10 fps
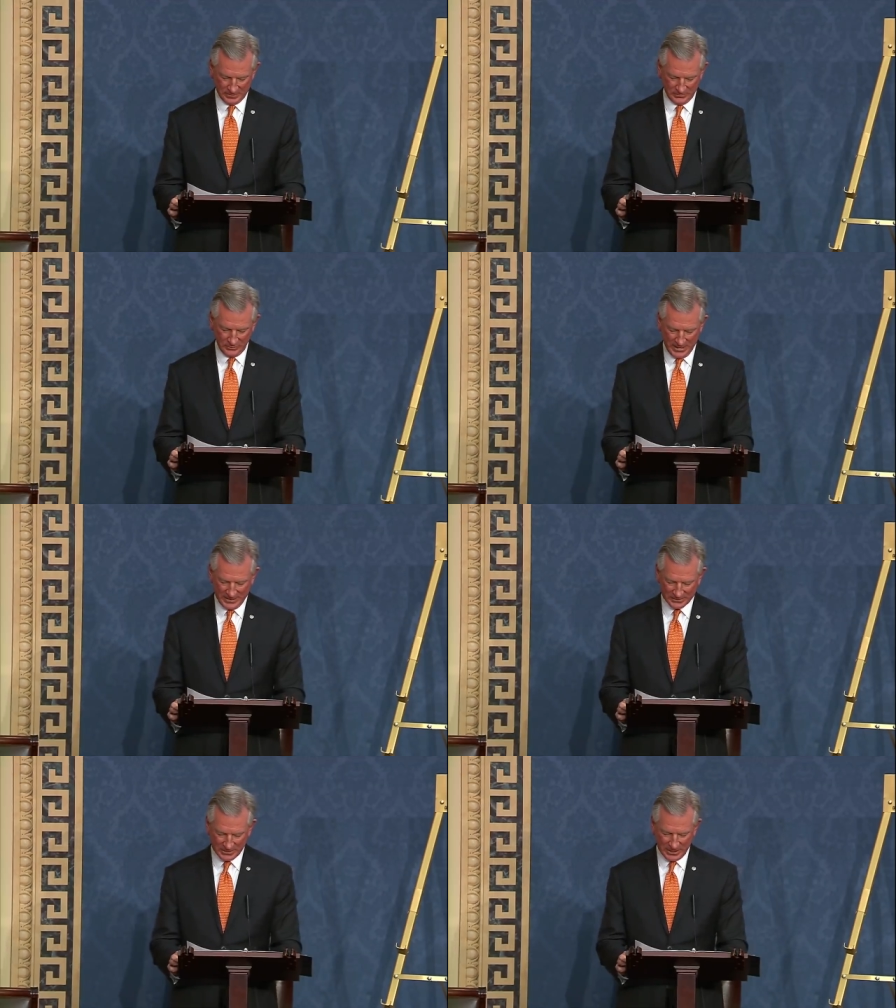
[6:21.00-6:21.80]
The
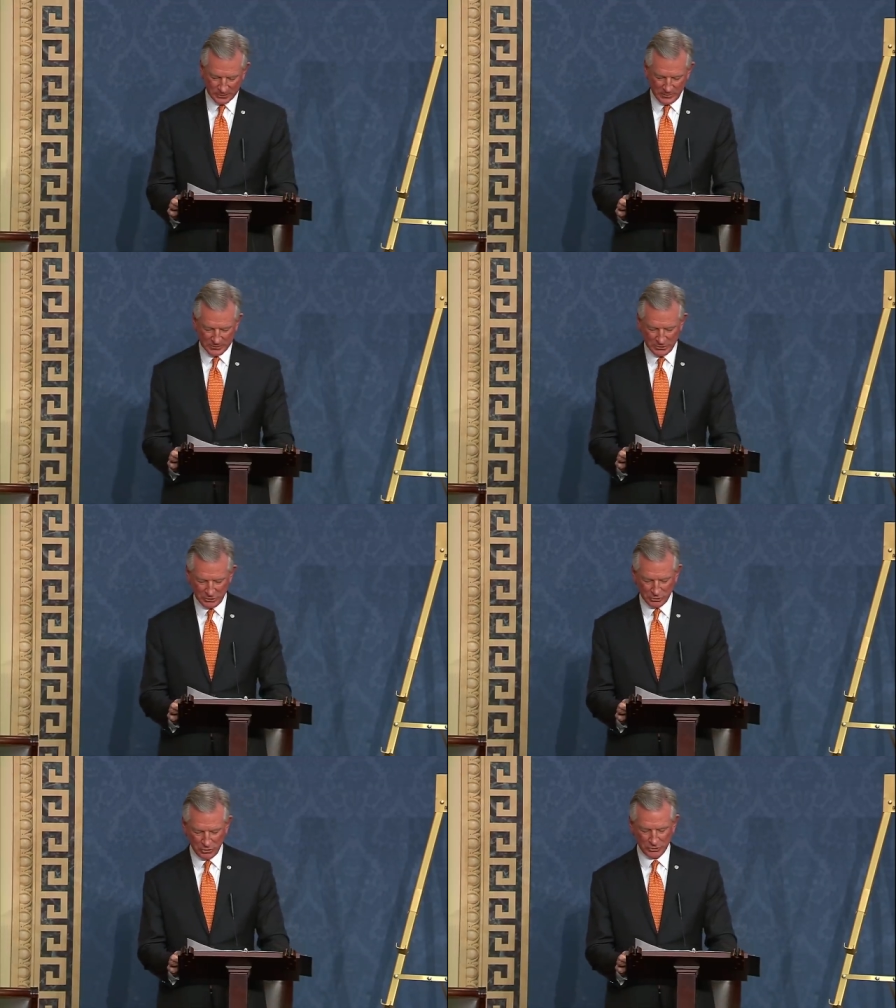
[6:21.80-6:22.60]
United States must
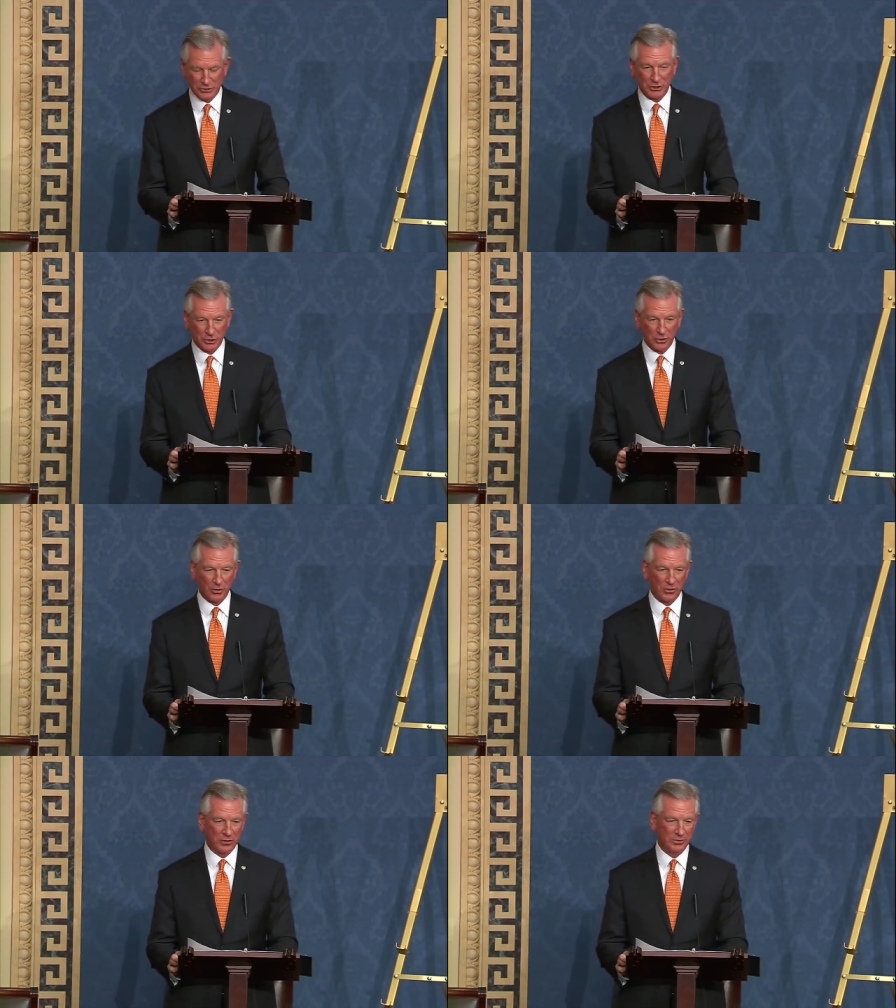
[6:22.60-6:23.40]
ensure
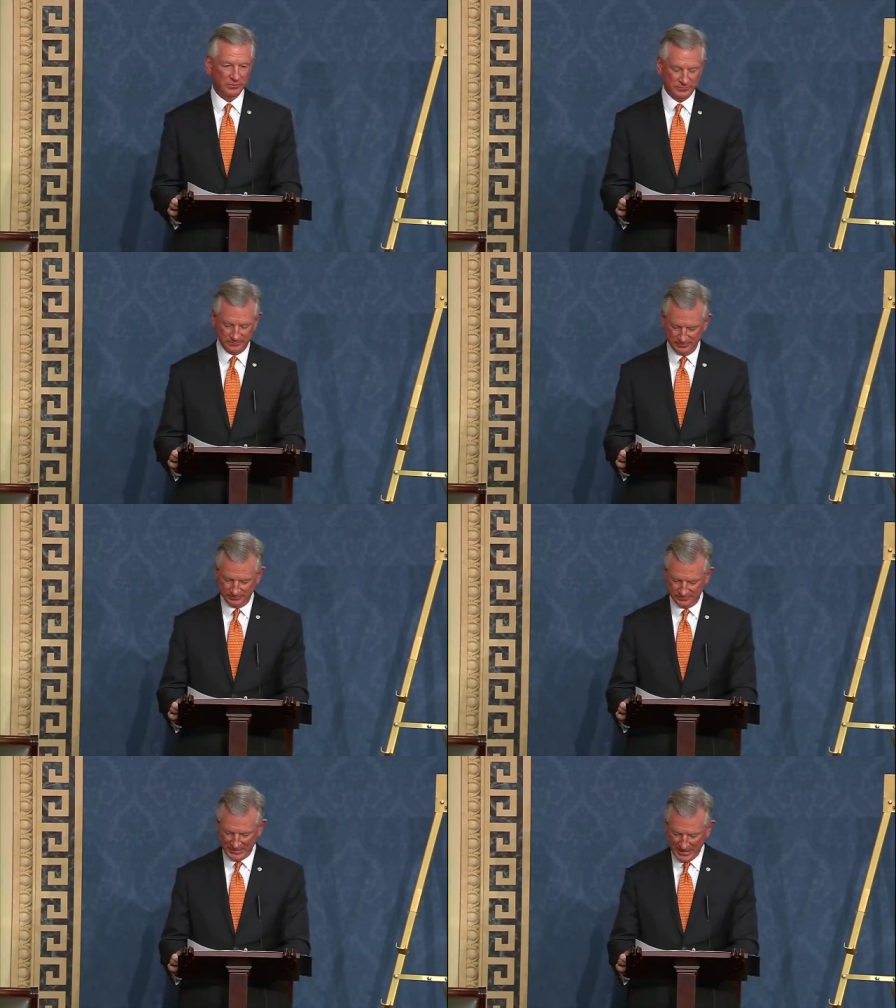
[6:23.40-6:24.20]
secure
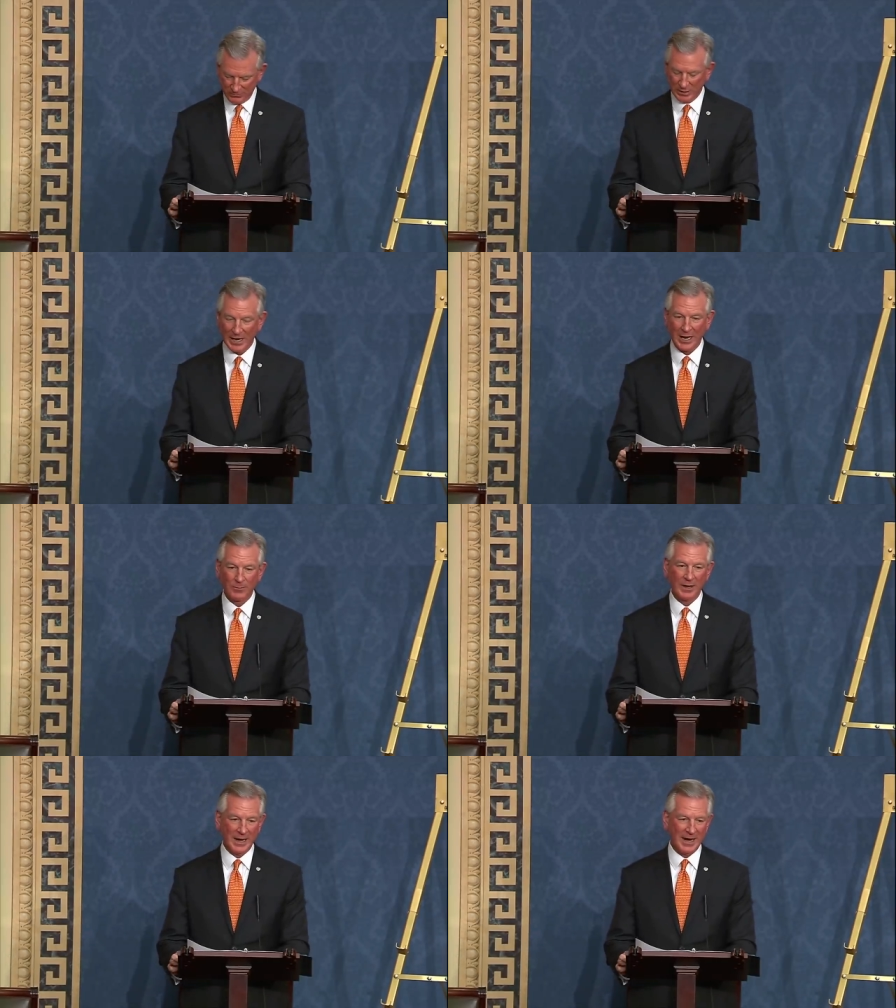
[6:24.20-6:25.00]
and
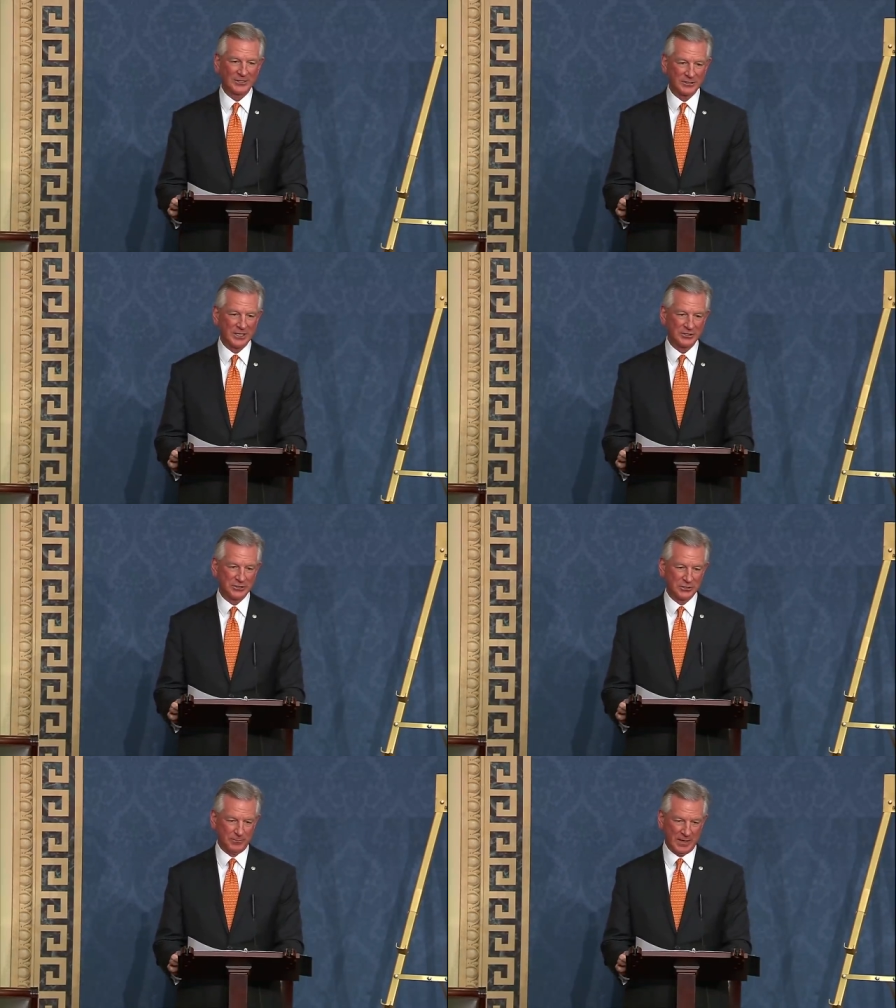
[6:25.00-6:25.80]
reliable access
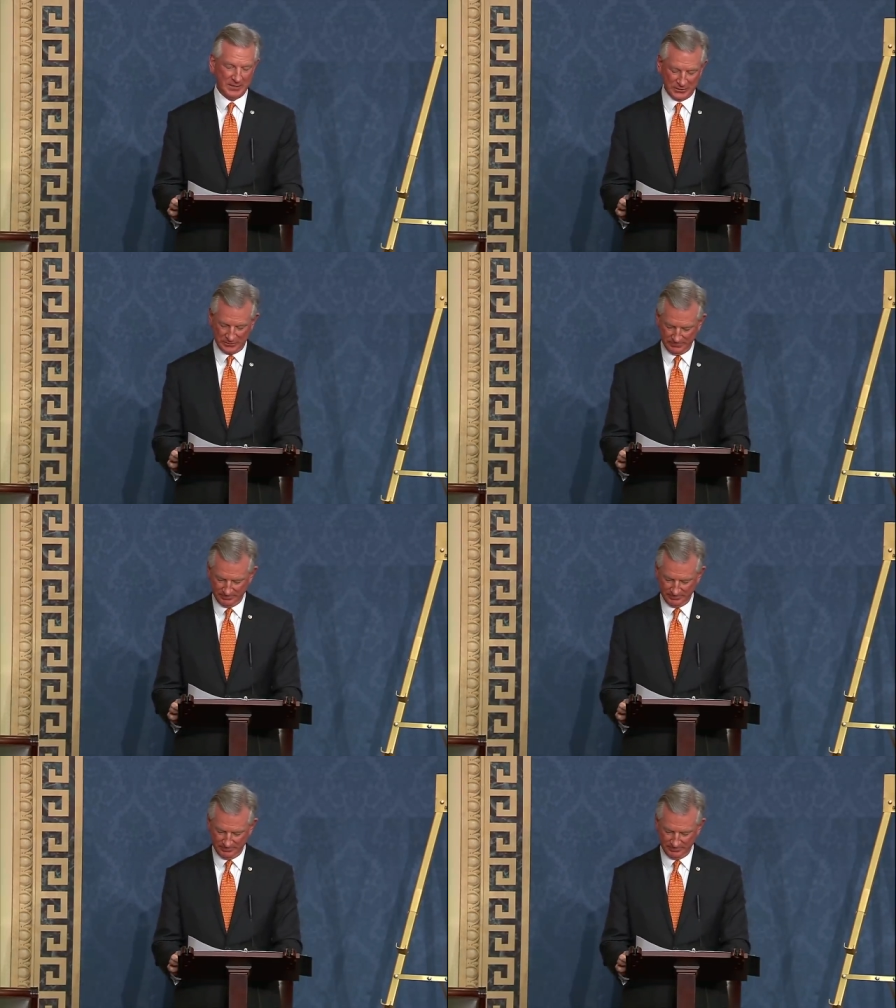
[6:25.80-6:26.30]
to space.